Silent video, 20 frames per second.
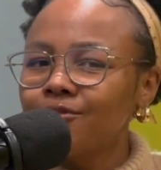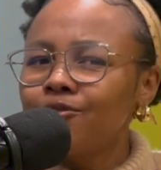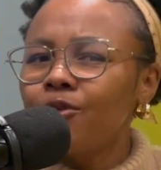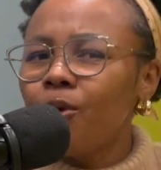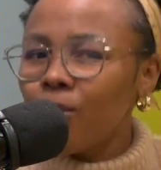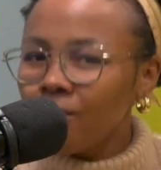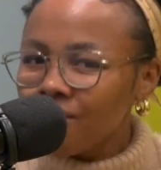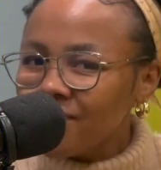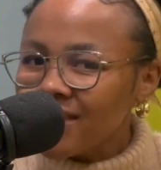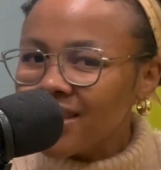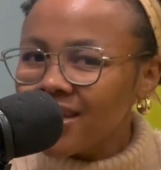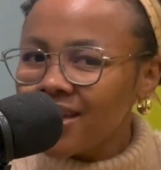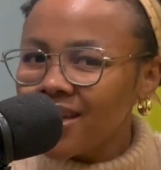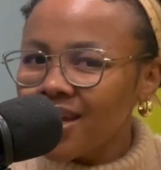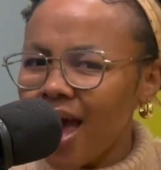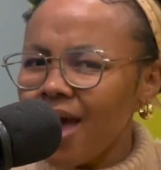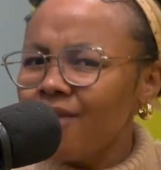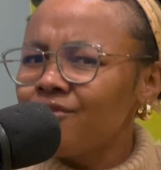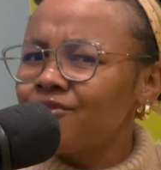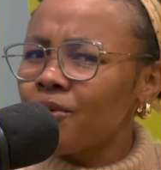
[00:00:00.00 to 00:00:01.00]
for me
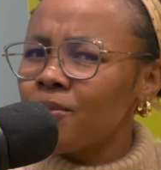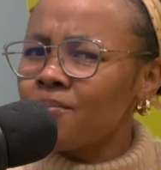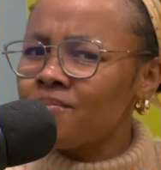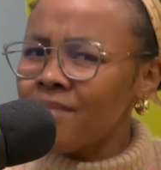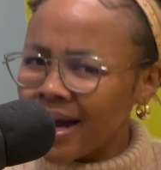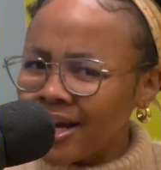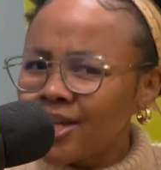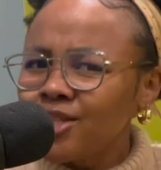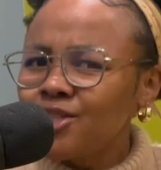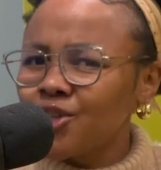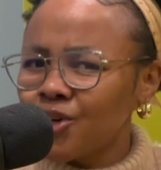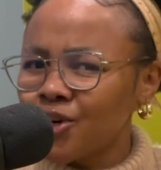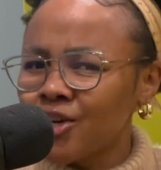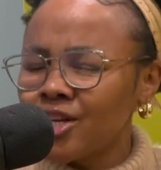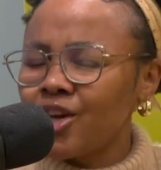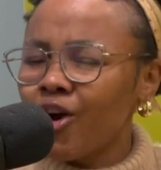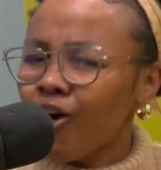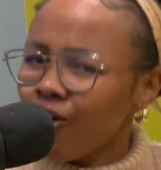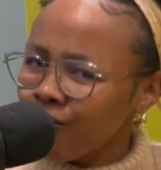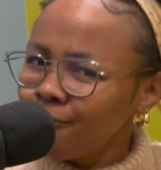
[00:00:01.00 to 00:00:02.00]
and for my
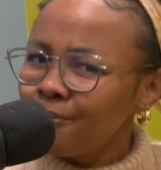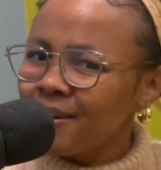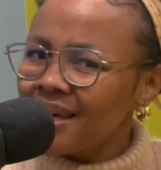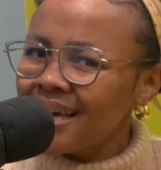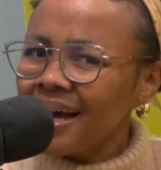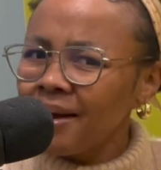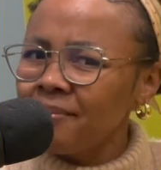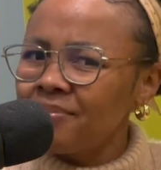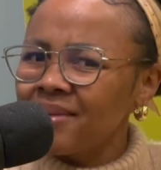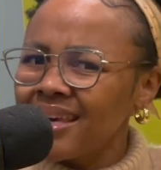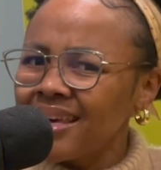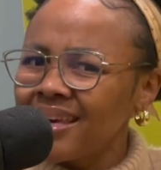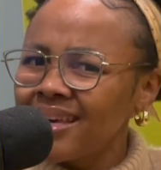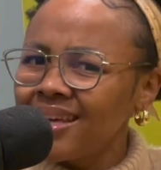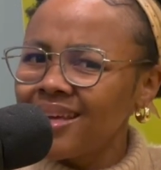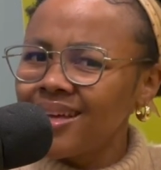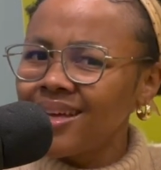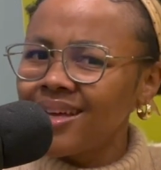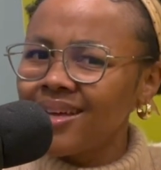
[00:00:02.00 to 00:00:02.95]
journey of becoming,